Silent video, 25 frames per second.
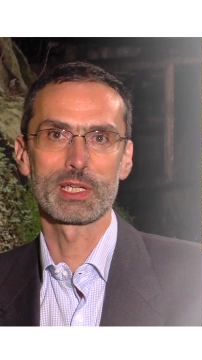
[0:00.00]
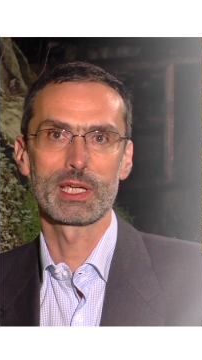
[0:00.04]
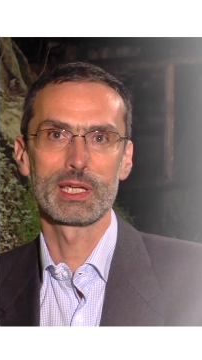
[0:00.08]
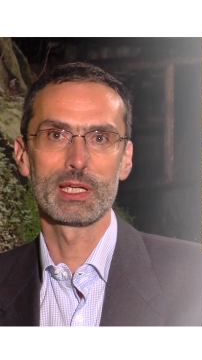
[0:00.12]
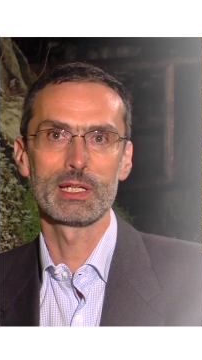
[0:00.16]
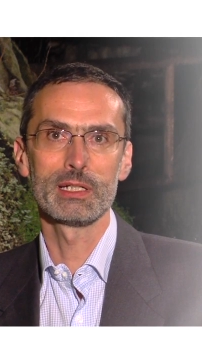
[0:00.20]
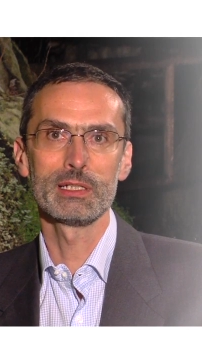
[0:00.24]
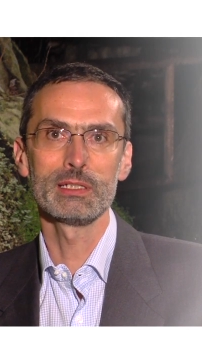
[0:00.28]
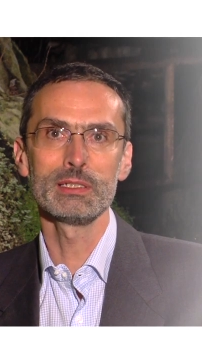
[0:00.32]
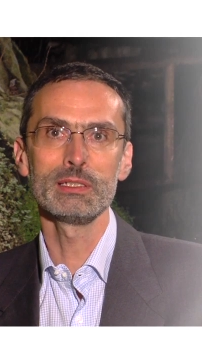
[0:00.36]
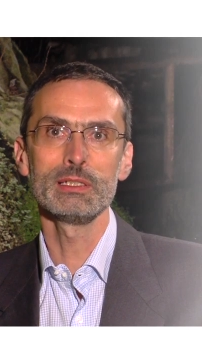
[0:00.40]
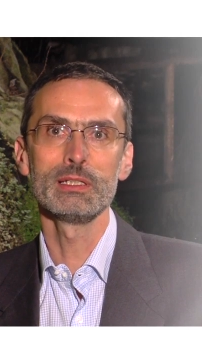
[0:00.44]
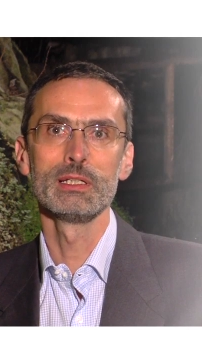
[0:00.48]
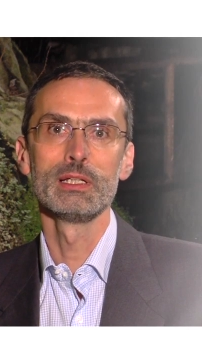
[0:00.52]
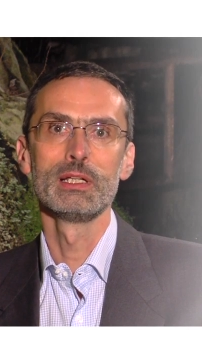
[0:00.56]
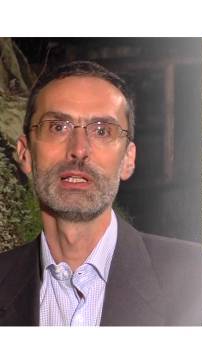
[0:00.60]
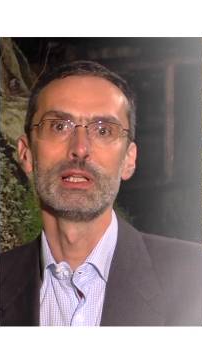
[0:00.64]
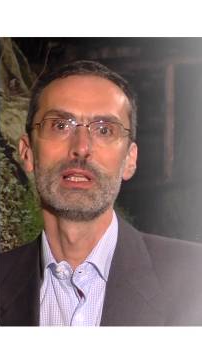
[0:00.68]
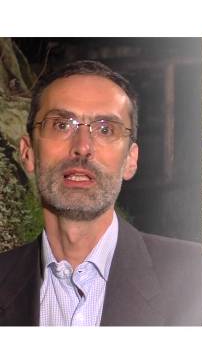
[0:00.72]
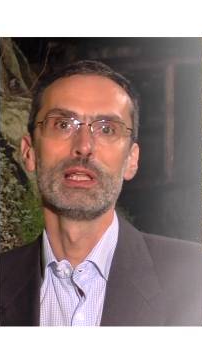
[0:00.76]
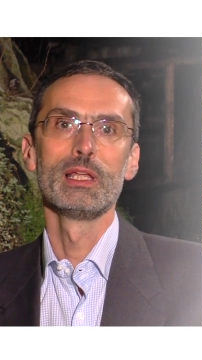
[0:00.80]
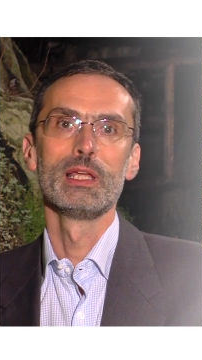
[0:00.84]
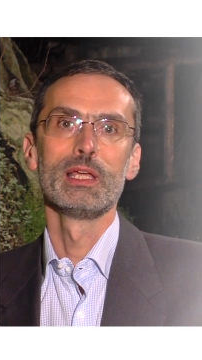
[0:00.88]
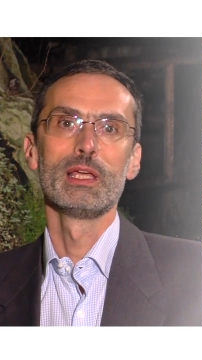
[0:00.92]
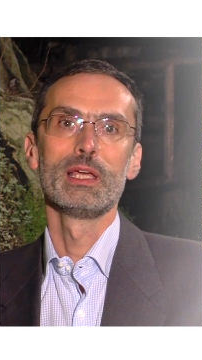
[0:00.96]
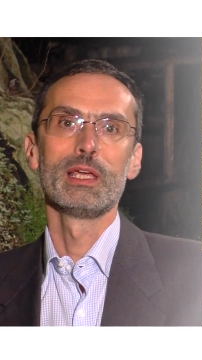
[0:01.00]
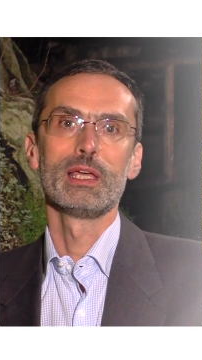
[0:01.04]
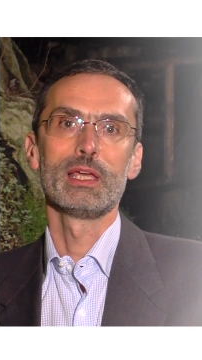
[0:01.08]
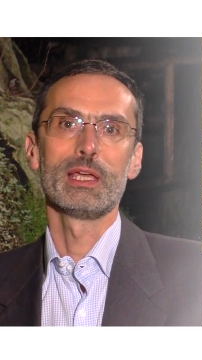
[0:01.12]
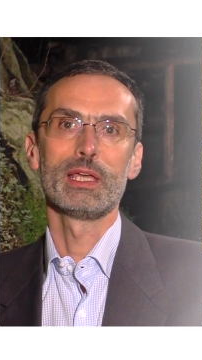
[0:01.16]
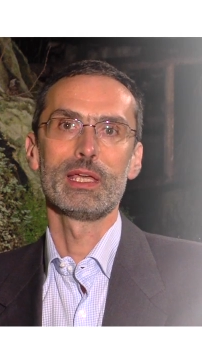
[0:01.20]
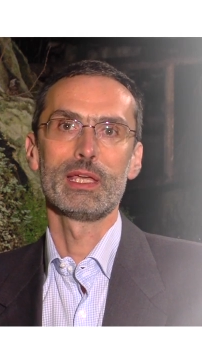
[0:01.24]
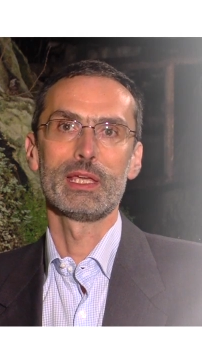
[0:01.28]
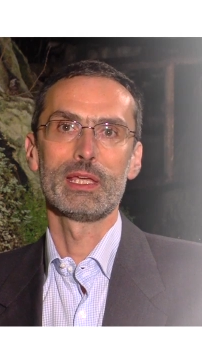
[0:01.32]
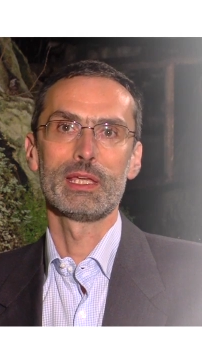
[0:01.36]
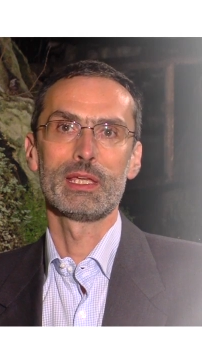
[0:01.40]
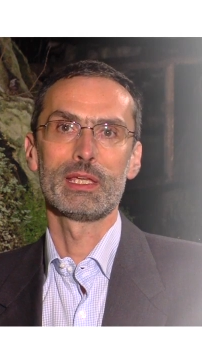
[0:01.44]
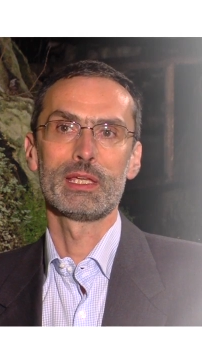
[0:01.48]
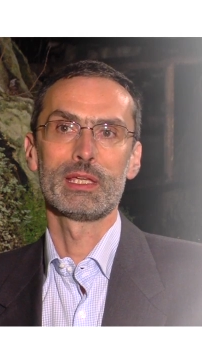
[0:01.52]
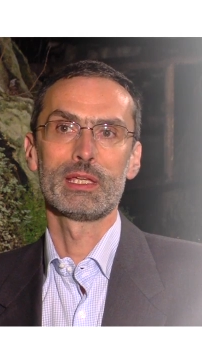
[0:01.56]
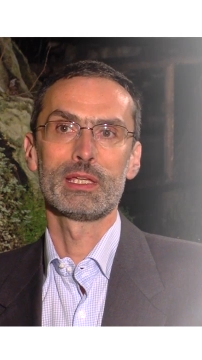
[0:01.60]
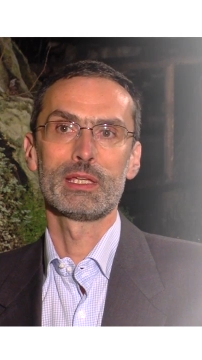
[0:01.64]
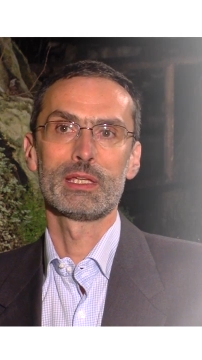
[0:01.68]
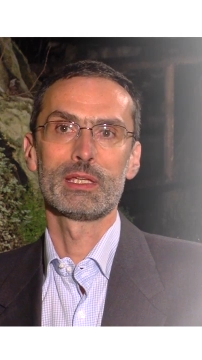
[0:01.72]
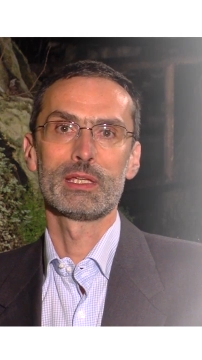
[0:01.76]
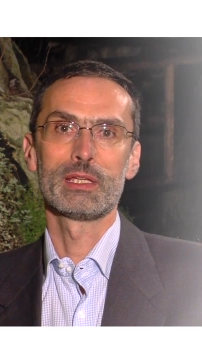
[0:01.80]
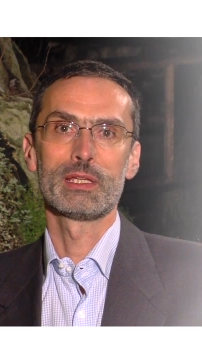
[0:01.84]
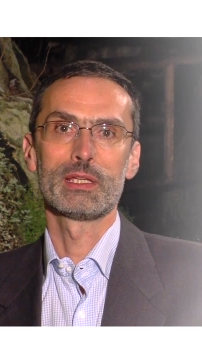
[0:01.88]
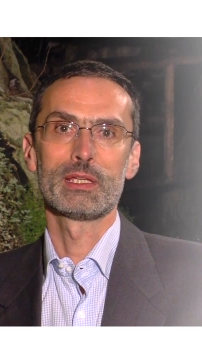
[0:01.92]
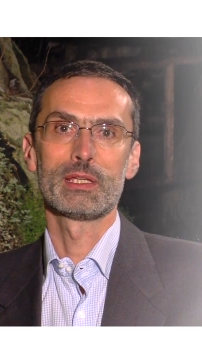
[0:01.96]
and pro professionalism
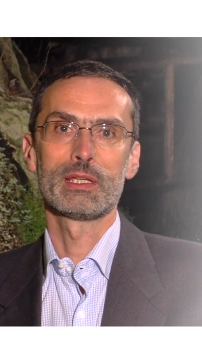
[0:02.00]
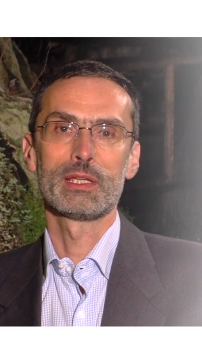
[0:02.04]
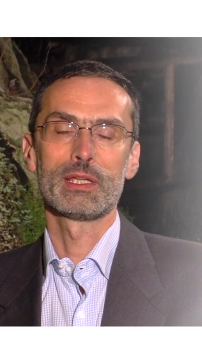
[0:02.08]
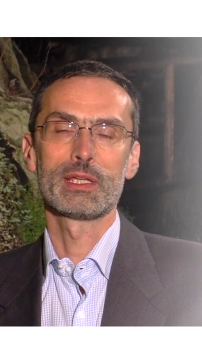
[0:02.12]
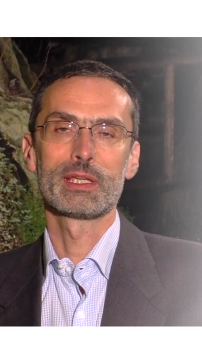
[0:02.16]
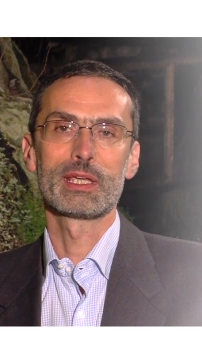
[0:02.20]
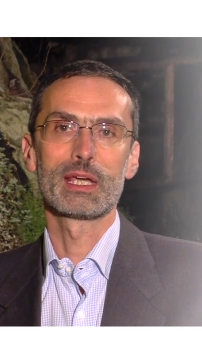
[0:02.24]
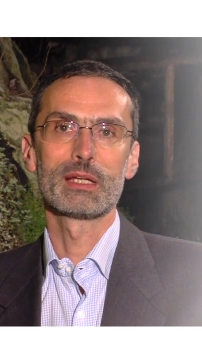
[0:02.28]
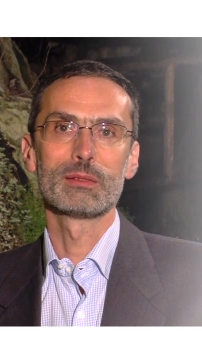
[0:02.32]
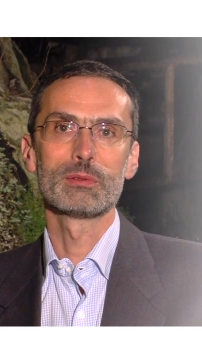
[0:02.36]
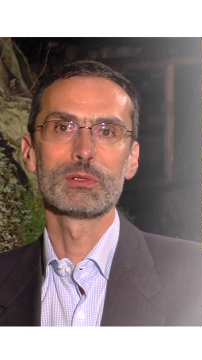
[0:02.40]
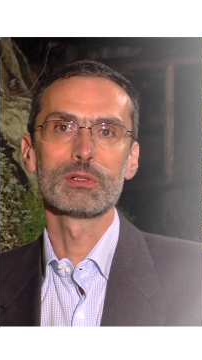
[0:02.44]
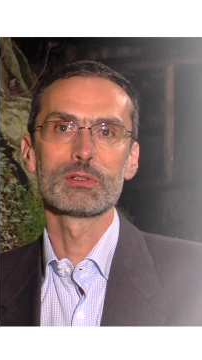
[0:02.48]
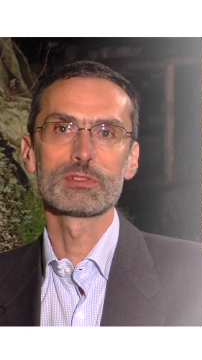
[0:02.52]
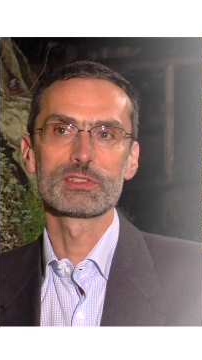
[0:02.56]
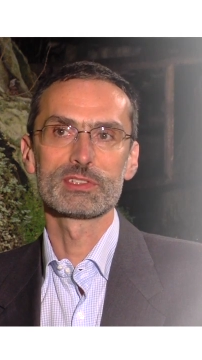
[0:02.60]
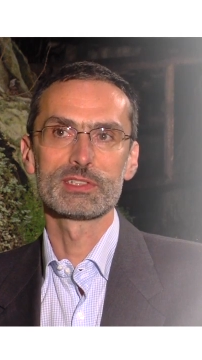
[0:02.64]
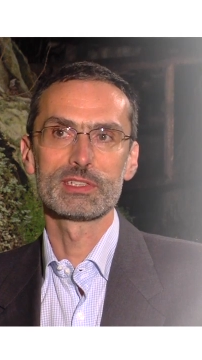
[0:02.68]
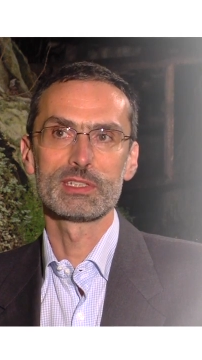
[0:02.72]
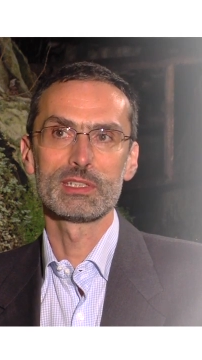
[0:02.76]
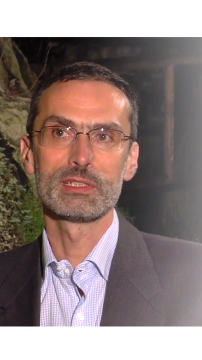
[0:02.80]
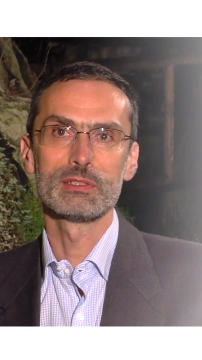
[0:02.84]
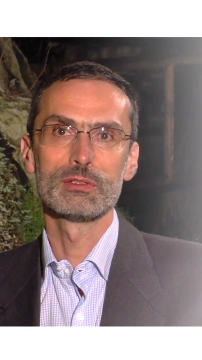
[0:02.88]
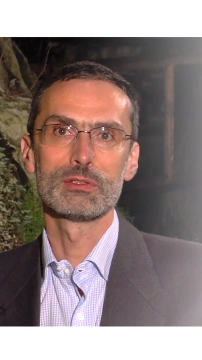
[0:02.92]
of the Qualiac team,